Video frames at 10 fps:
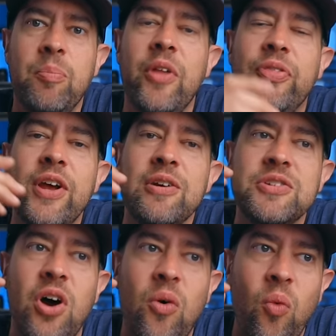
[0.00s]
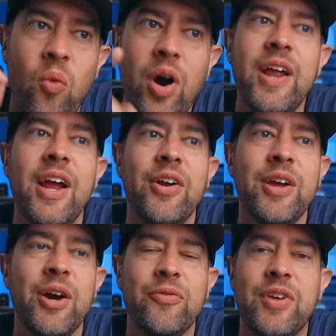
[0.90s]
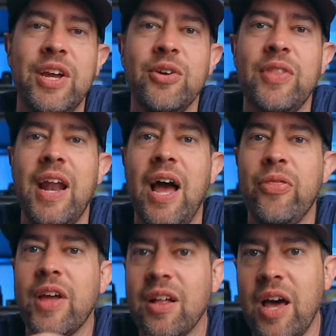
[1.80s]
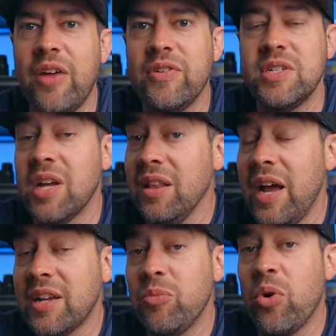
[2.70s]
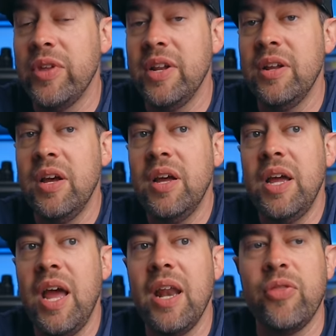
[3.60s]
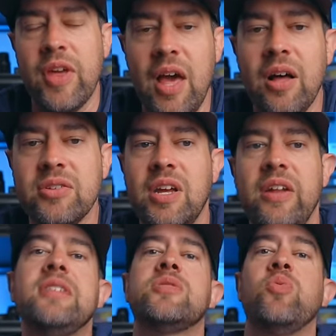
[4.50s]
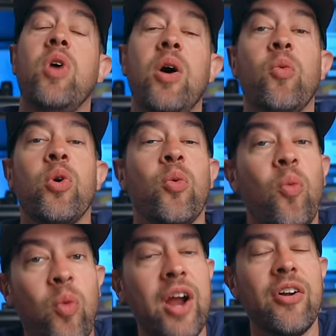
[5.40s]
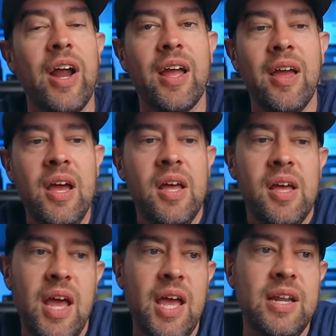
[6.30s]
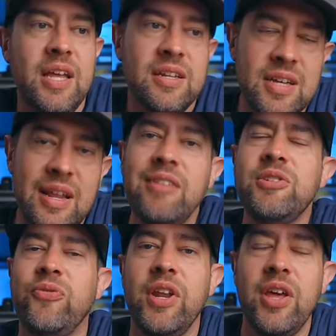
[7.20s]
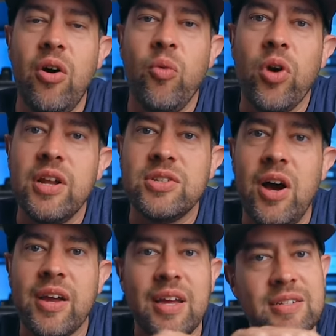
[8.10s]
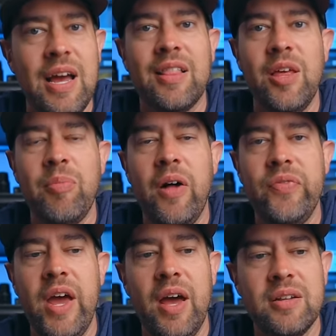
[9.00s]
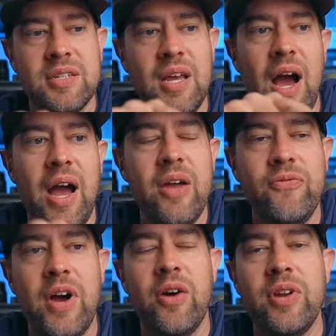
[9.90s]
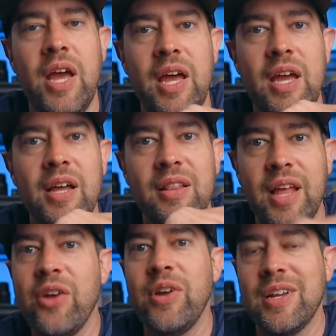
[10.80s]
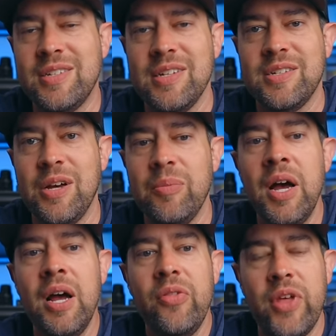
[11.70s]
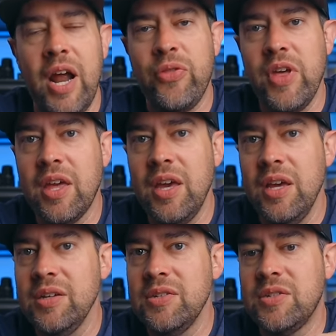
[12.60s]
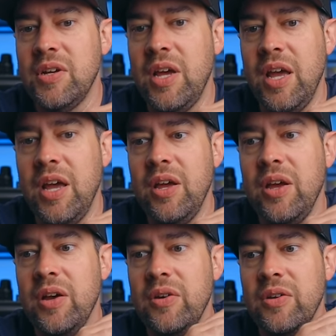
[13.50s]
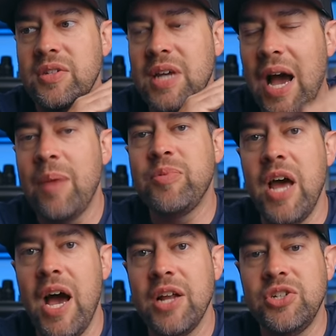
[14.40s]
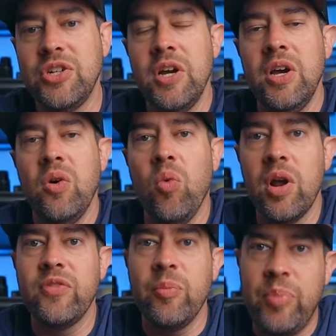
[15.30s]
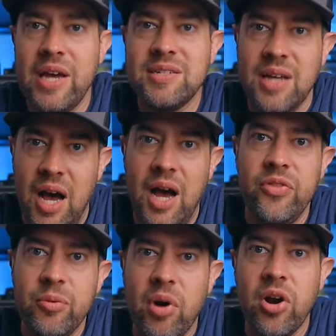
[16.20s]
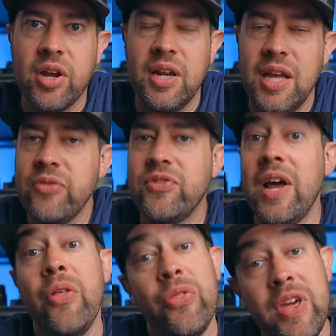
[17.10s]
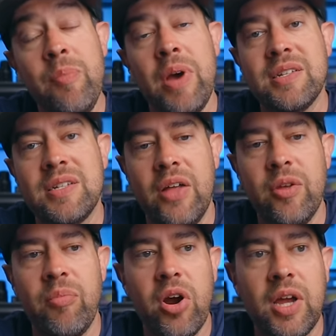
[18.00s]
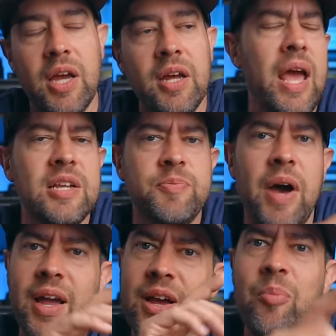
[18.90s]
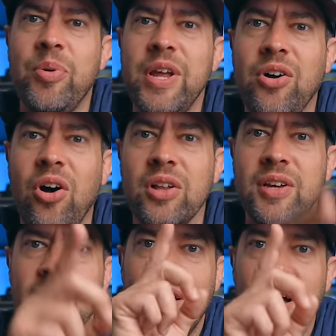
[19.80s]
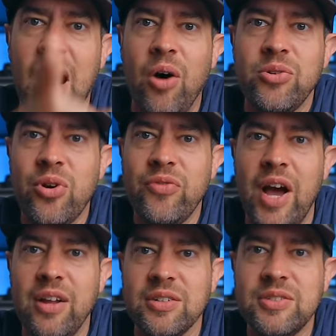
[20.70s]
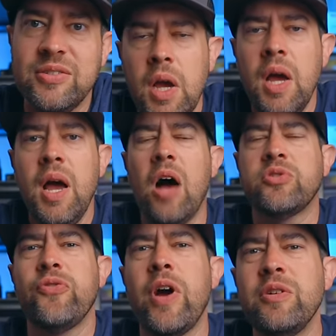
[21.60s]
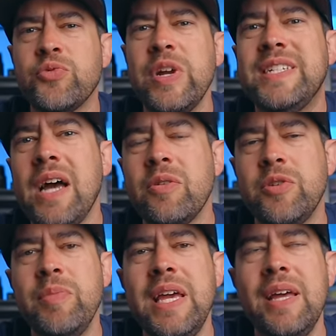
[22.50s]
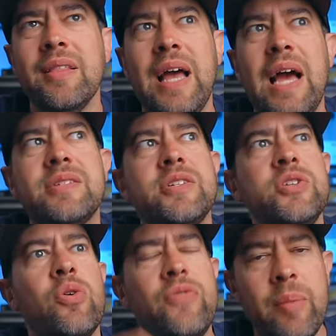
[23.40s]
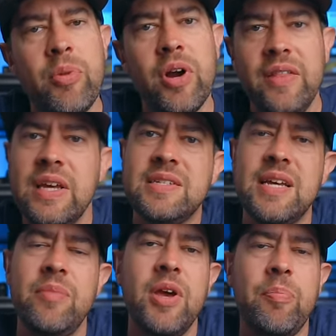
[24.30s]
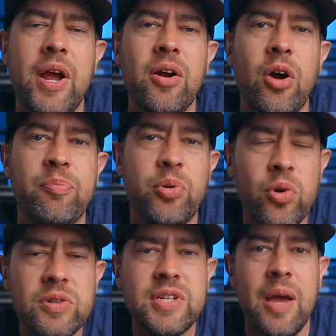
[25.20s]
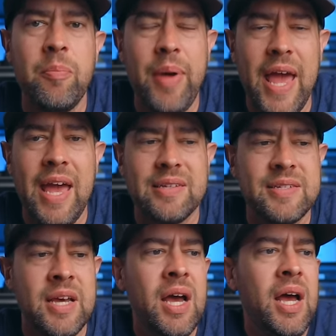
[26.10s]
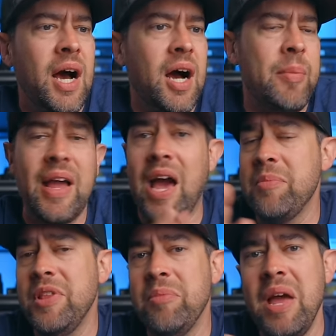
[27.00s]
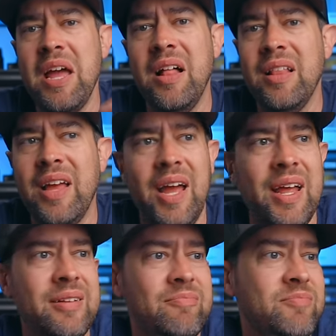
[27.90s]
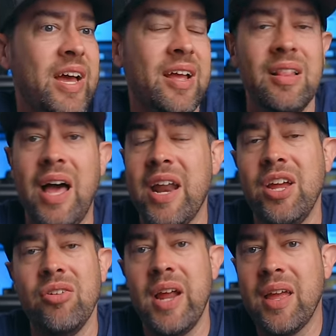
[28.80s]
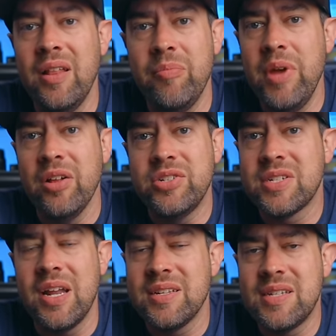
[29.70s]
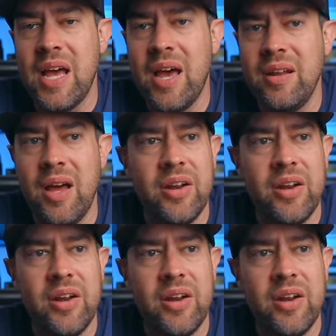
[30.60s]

But there's one area of gear that I think a lot of us neglect more than anything else, and it's what we're wearing. And in today's video, we're gonna talk exactly about that. See, I found a layering system that I think is a top-notch, one of the best on the market, if not the best on the market, and it's by a company called Outdoor Vitals. Outdoor Vitals reached out to me last November and they sent me a pair of prototype pants. I got them in the mail, and like a lot of gear that I get in the mail, it just kind of sat